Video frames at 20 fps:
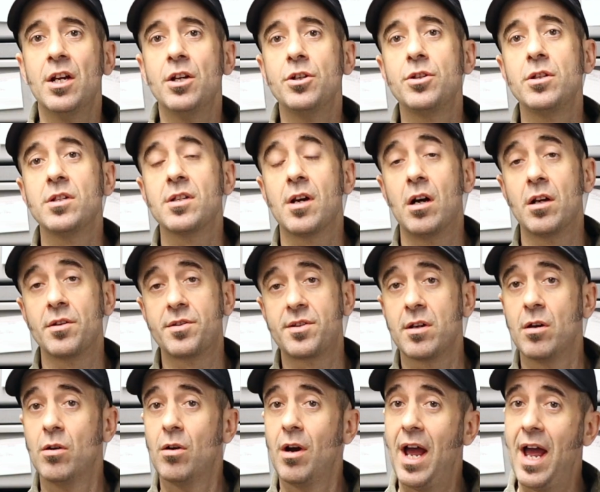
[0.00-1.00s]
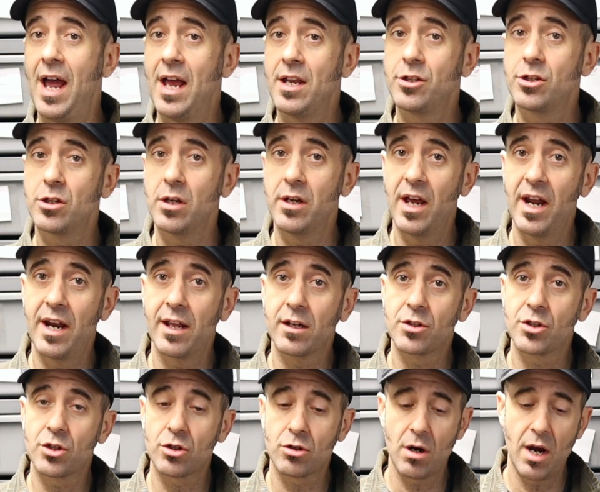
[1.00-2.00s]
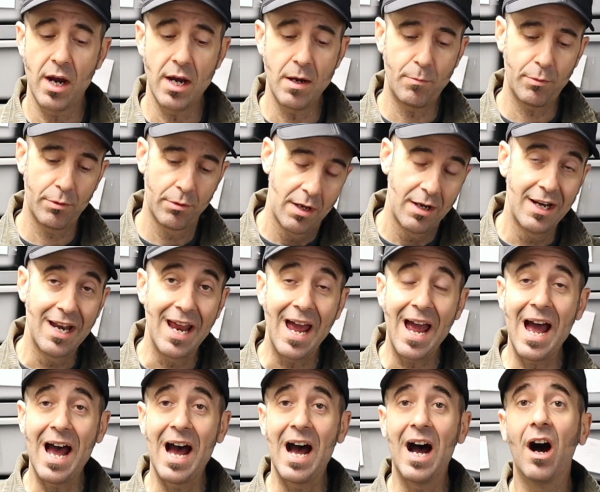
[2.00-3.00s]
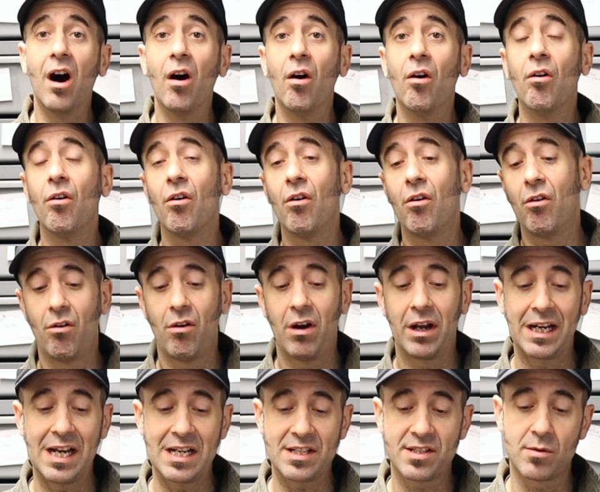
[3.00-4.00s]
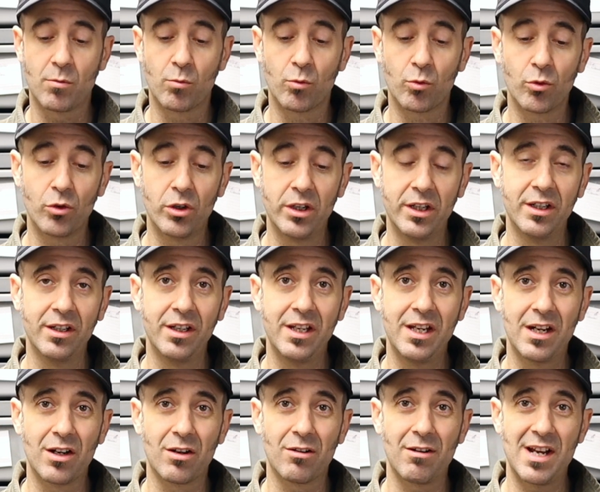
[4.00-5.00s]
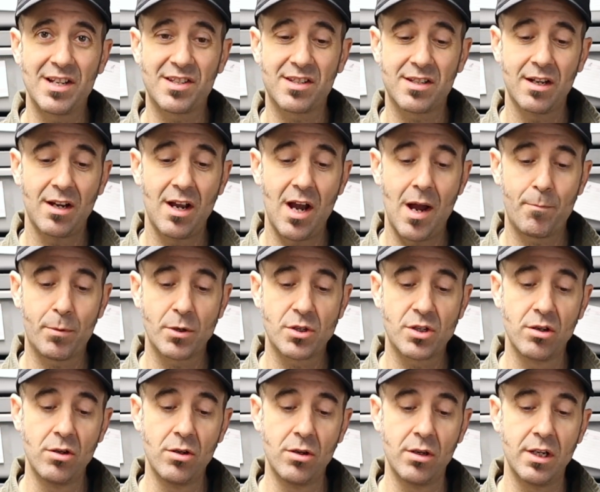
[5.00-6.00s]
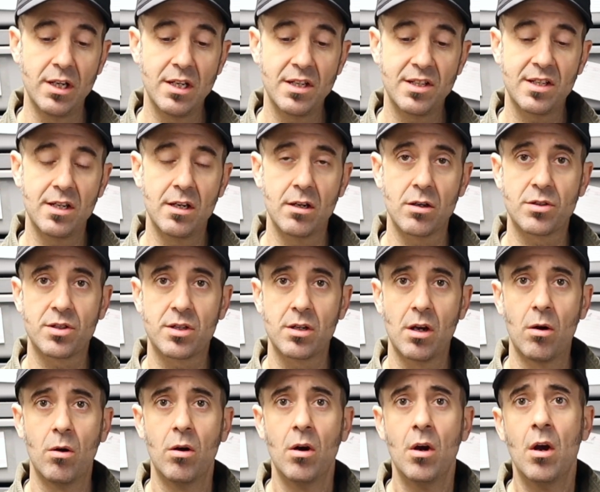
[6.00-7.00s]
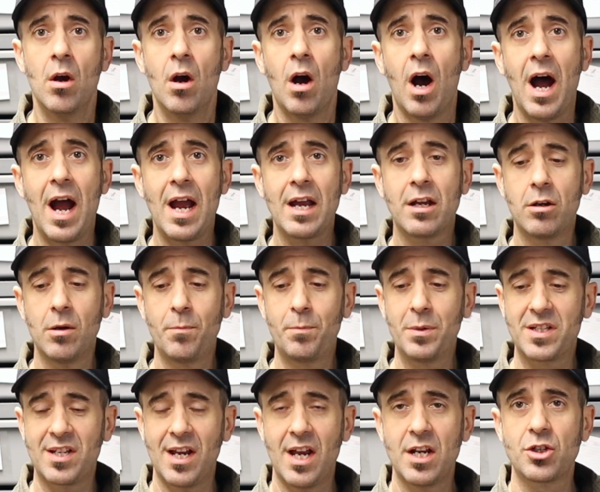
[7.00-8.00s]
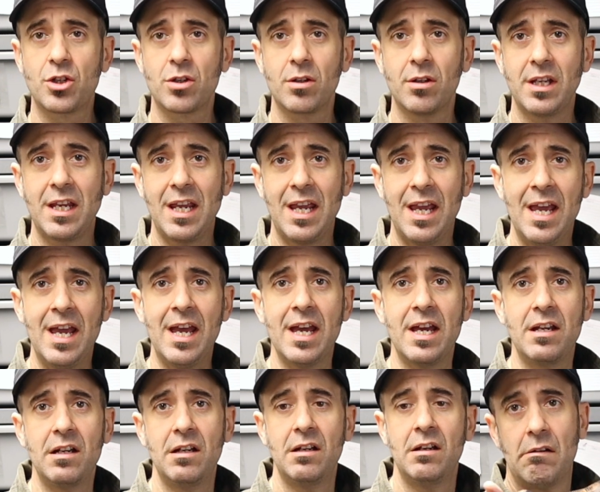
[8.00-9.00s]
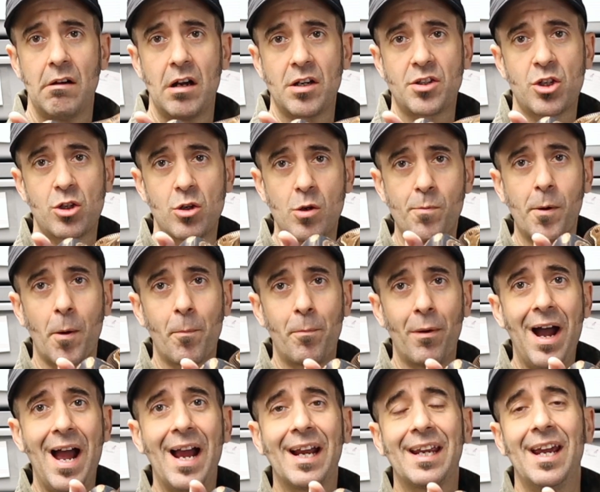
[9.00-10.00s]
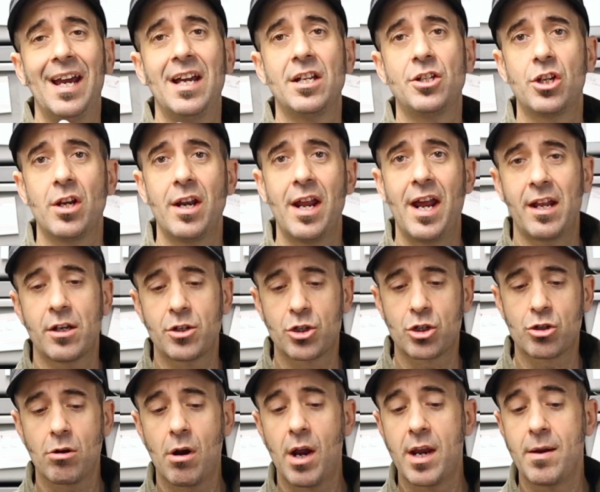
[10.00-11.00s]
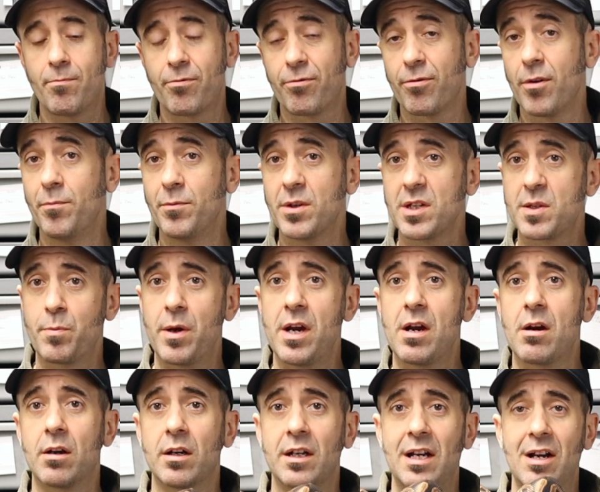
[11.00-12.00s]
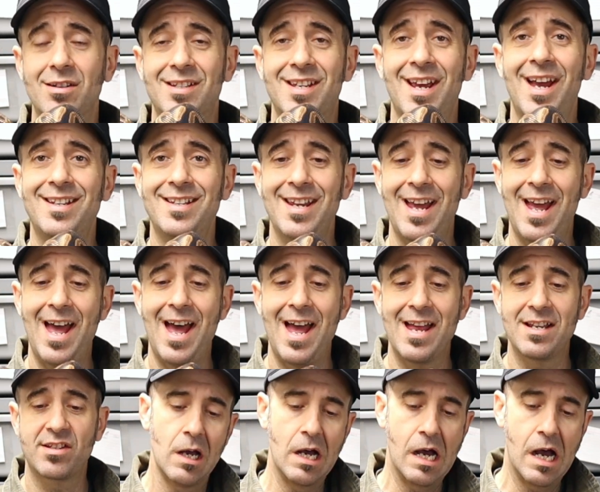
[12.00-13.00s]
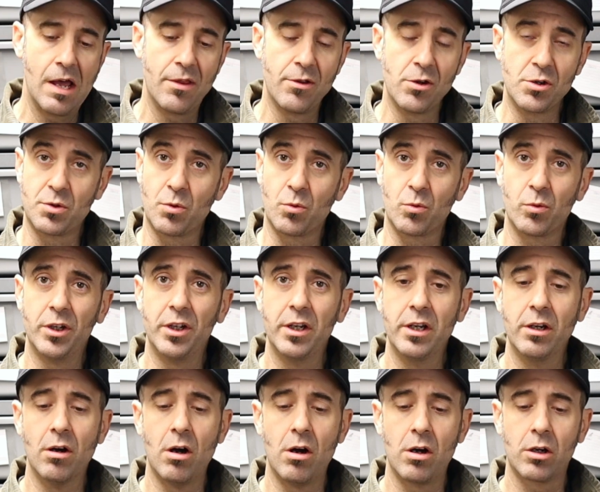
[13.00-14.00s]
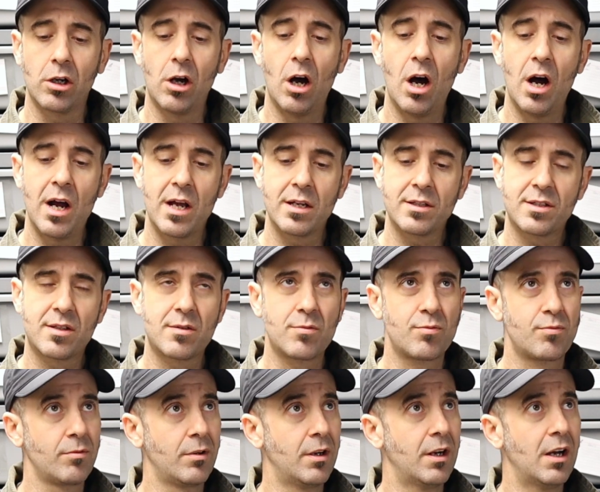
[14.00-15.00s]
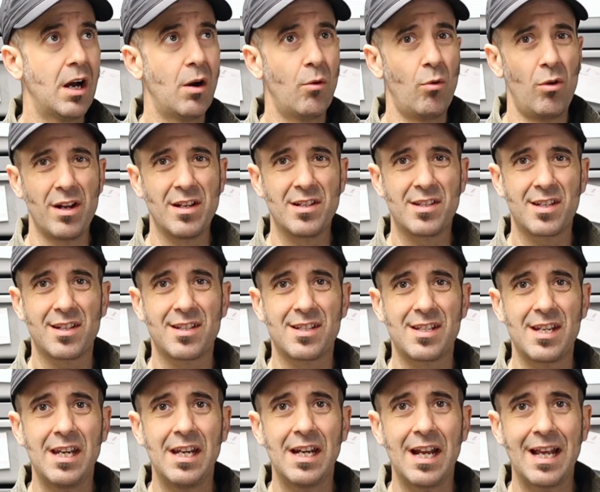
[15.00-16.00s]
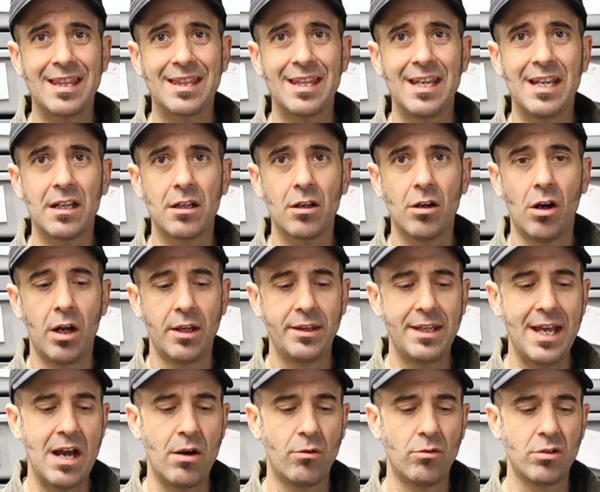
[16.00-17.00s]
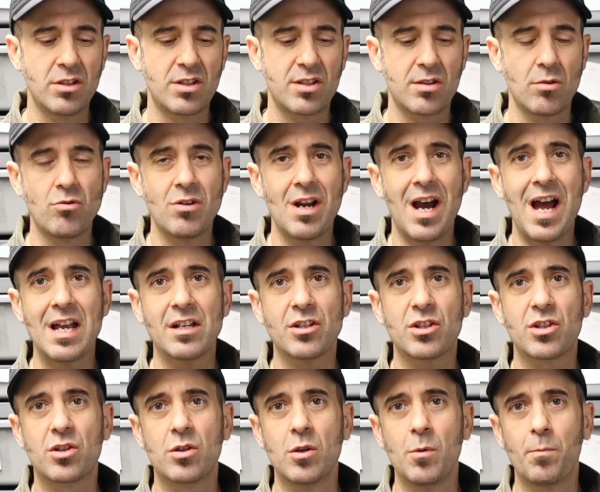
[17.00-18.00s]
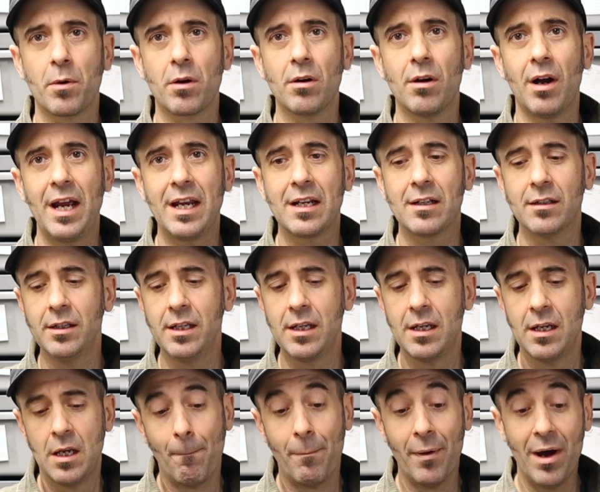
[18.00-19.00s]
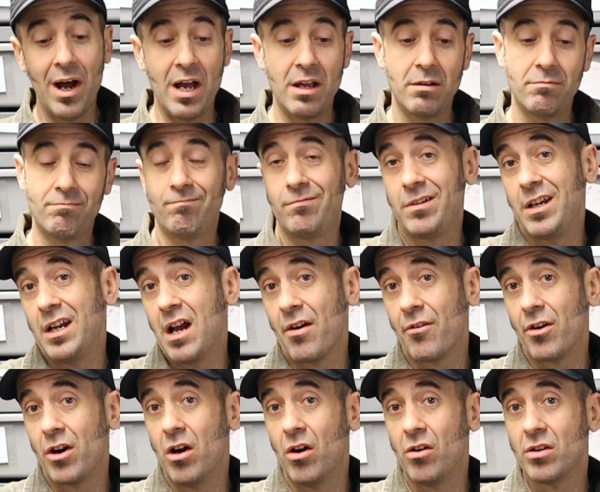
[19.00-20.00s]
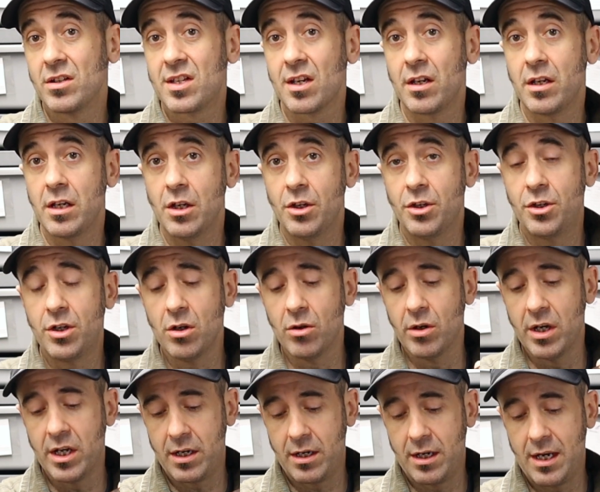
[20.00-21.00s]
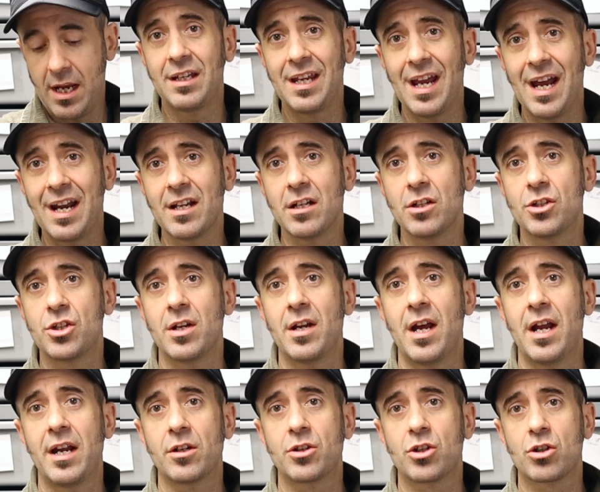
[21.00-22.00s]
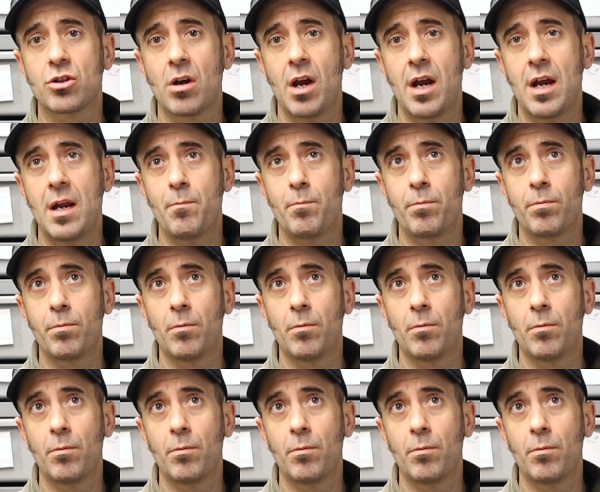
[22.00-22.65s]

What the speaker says: She's also het genetic stripe. Now, I got some really interesting opportunities here. So I could potentially hit a super blackhead genetic stripe from this pairing. Now it's het to het. Those are really long odds, 1 in 16 I think on that one, so not super likely, but you never know until you do it. Getting genetic stripe